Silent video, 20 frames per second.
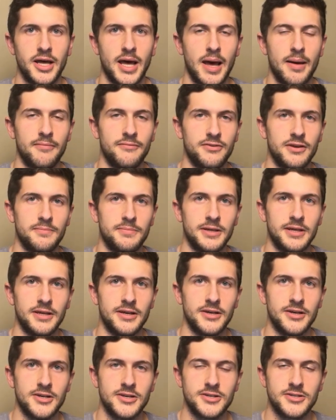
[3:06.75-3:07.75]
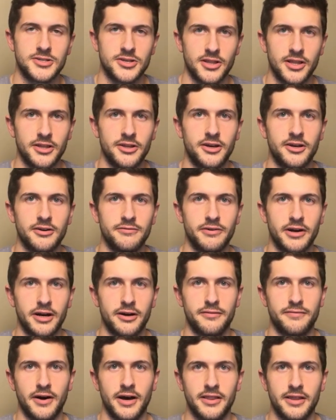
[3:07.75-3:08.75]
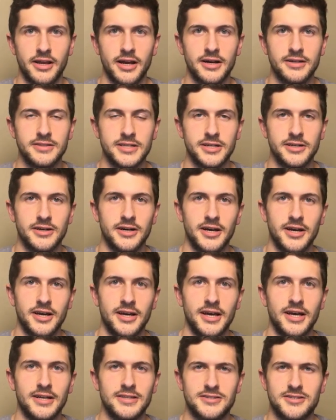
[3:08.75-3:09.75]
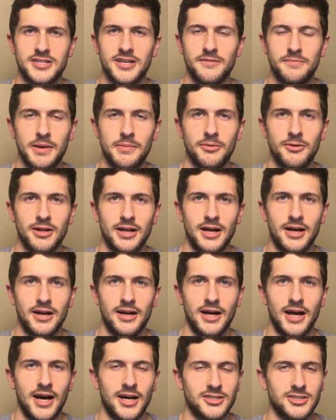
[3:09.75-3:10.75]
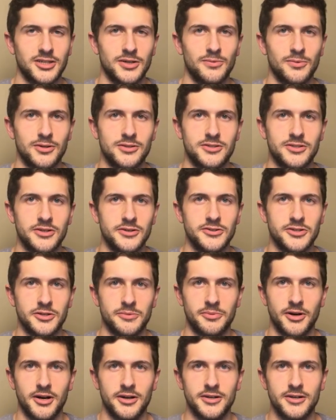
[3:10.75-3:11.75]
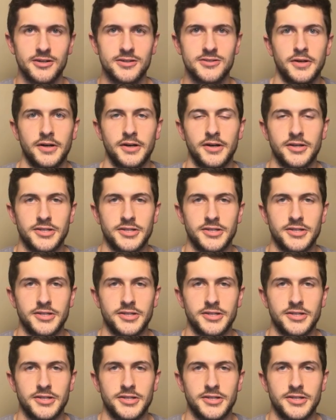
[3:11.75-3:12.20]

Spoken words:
MVP so that you can verify the idea and see if people actually want to use your product.